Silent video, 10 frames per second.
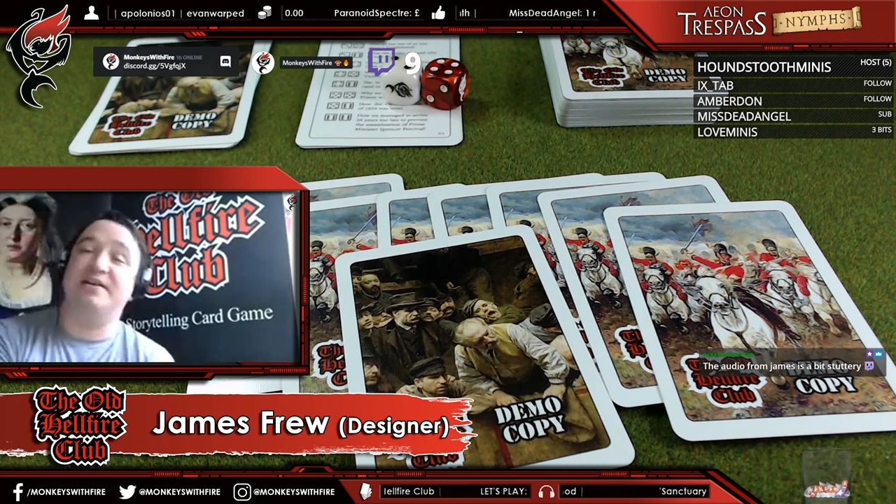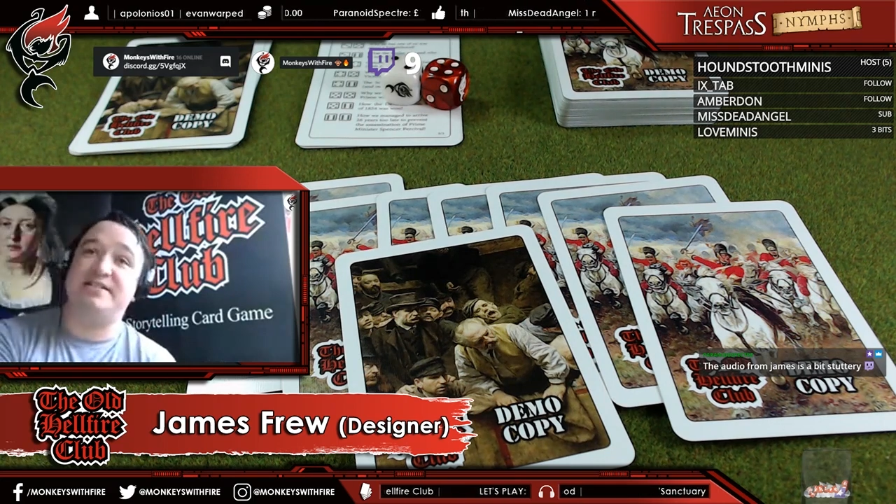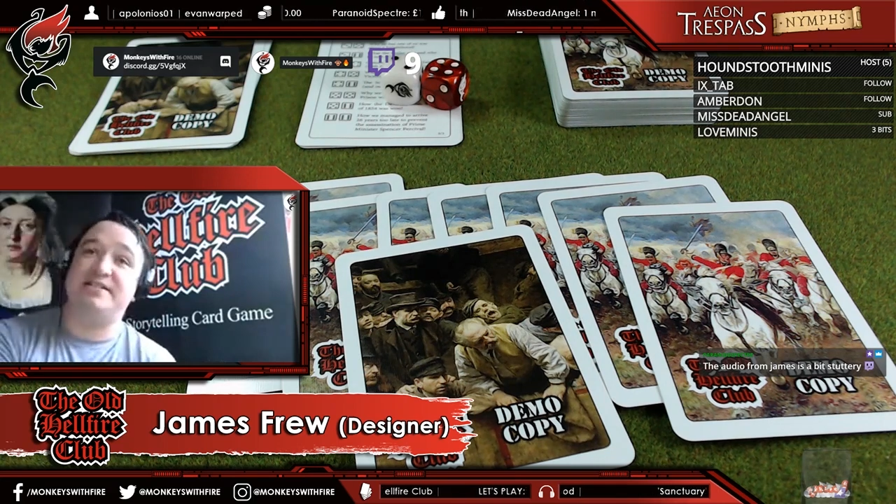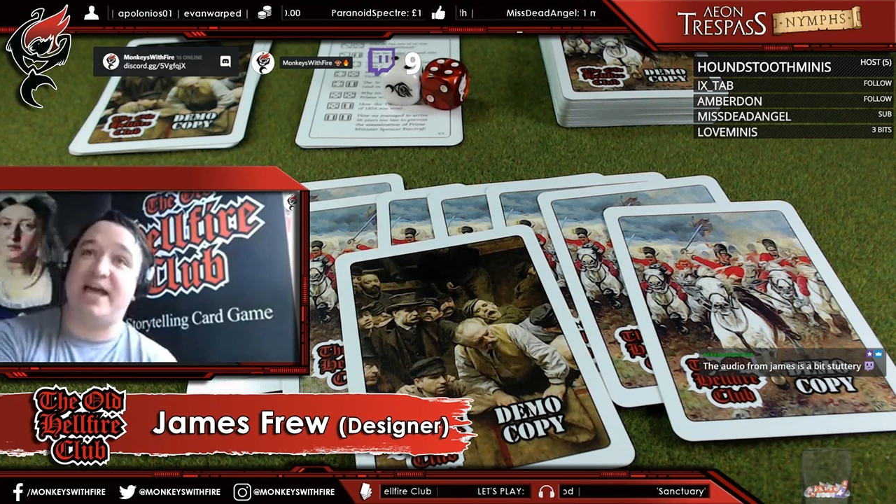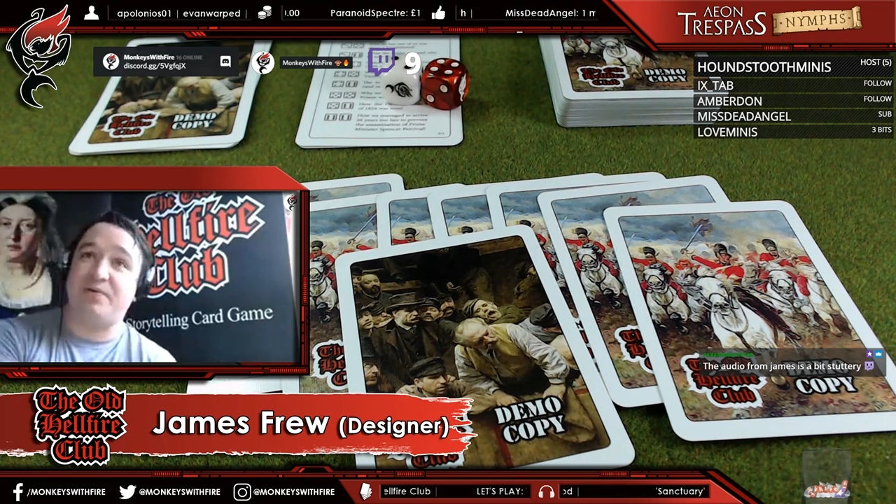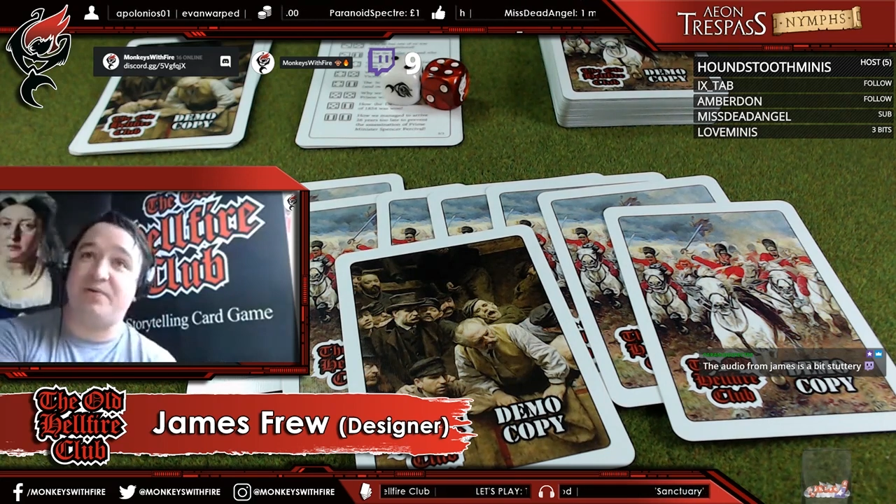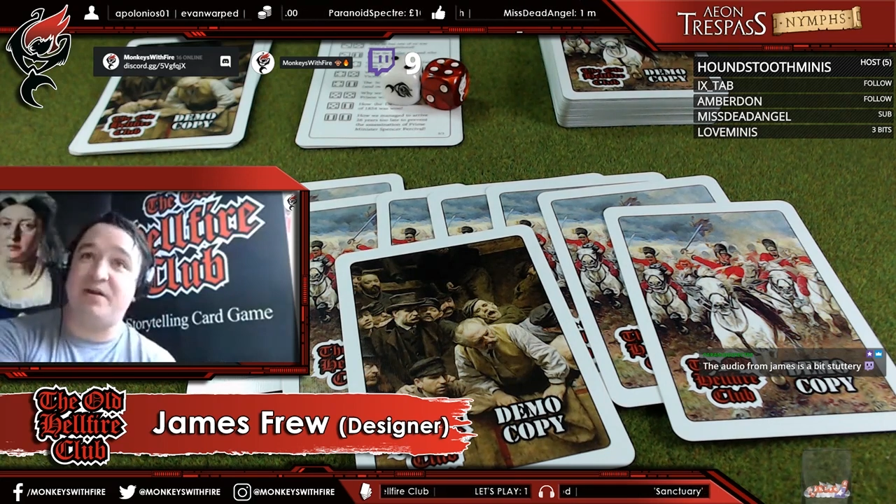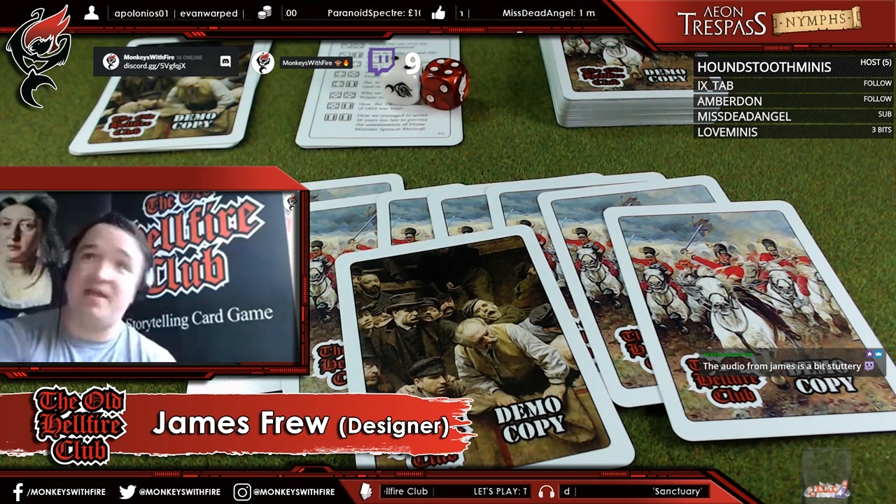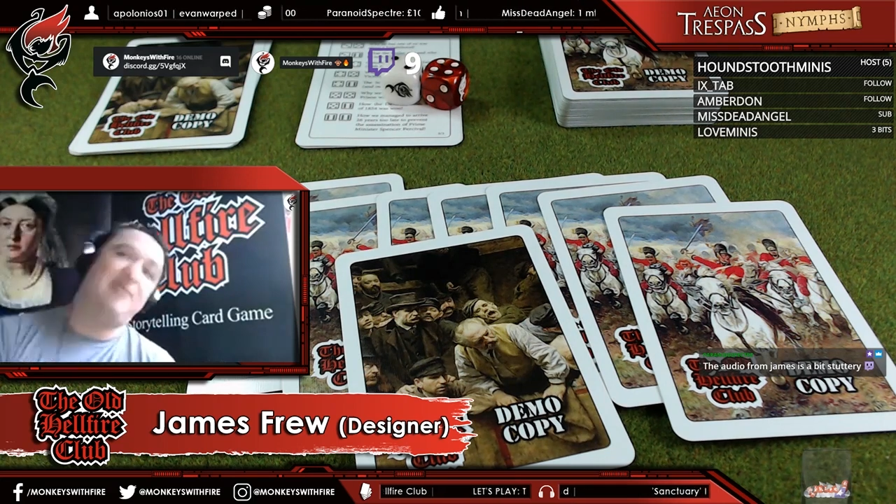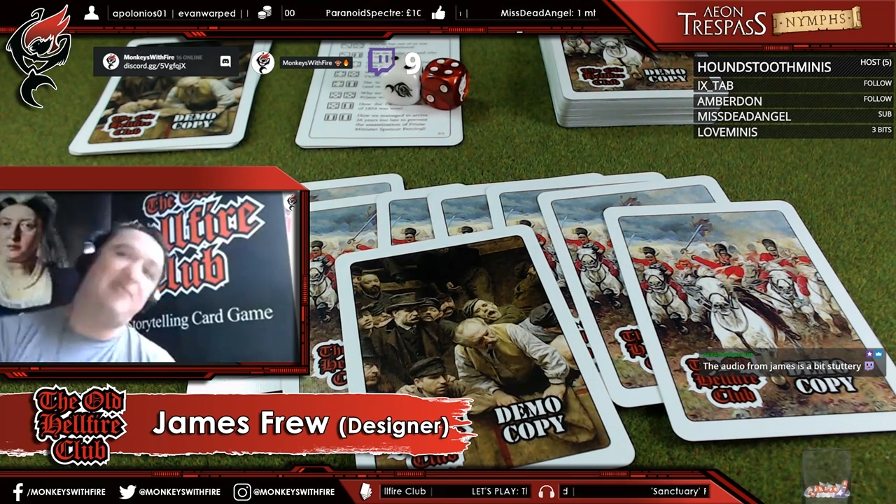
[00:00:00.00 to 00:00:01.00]
they can play
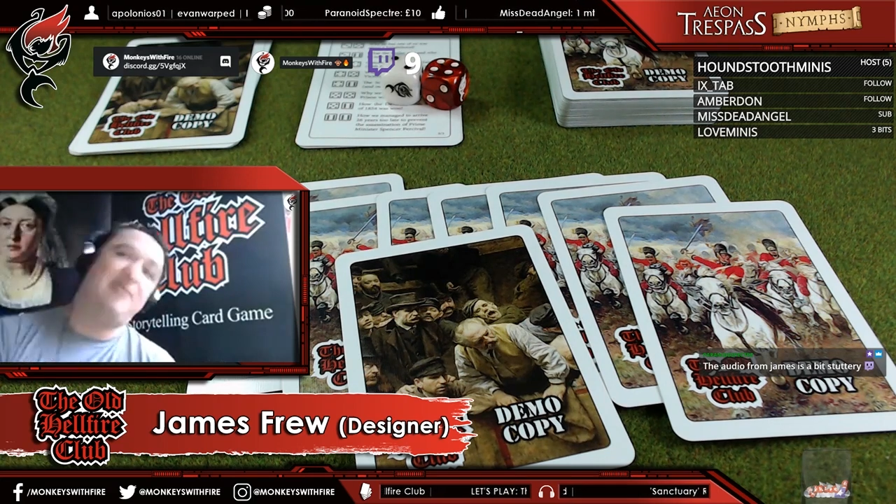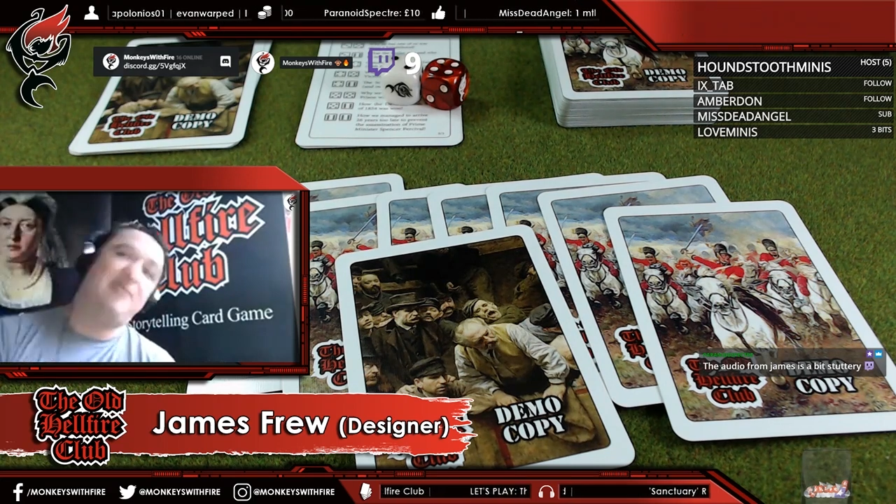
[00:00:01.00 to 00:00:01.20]
that card